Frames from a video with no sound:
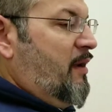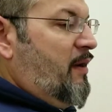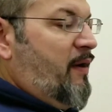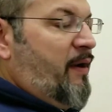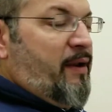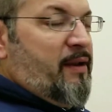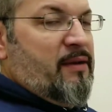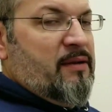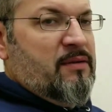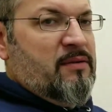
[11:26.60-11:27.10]
all
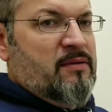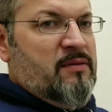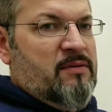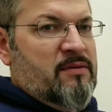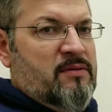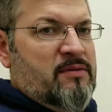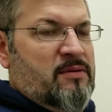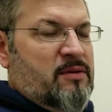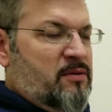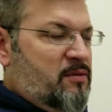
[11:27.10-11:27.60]
right.
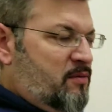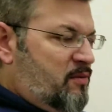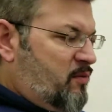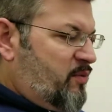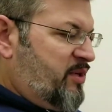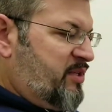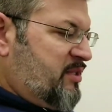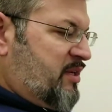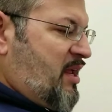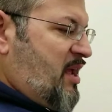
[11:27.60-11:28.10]
So
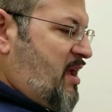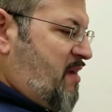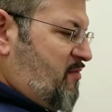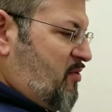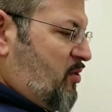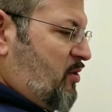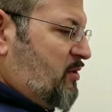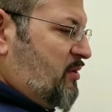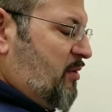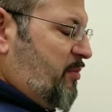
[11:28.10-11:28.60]
the reason I
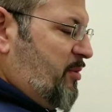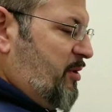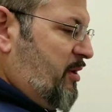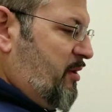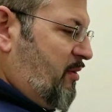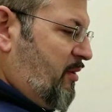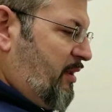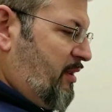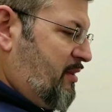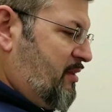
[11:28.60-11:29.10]
have it hooked up in
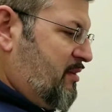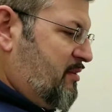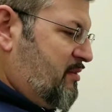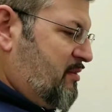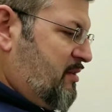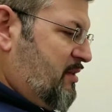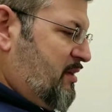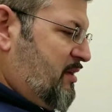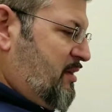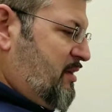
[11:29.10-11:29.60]
here like
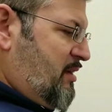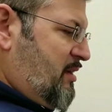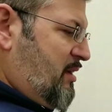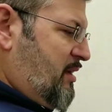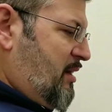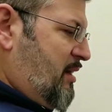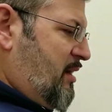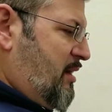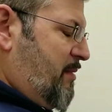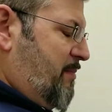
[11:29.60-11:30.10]
this,
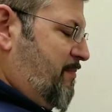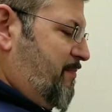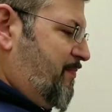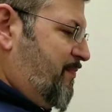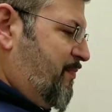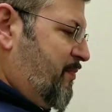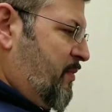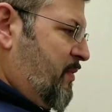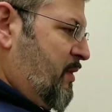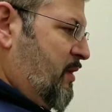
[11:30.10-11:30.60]

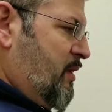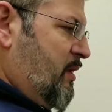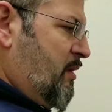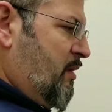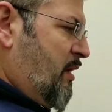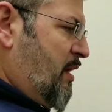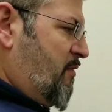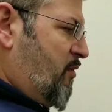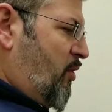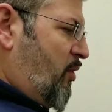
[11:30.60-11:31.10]

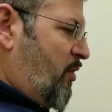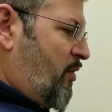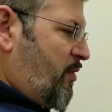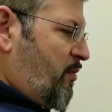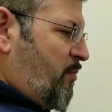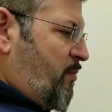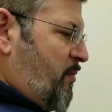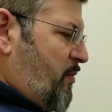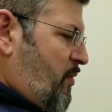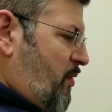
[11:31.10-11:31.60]
you know, I have
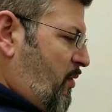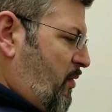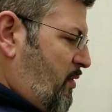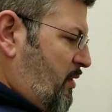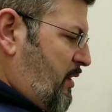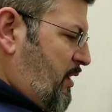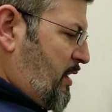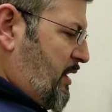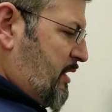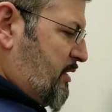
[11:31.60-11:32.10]
all
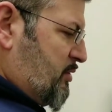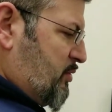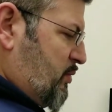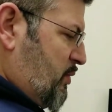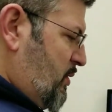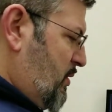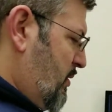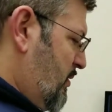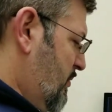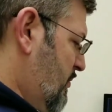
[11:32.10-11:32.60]
the
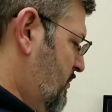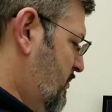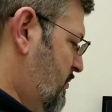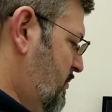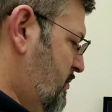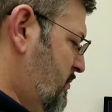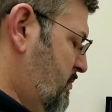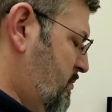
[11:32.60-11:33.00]
actual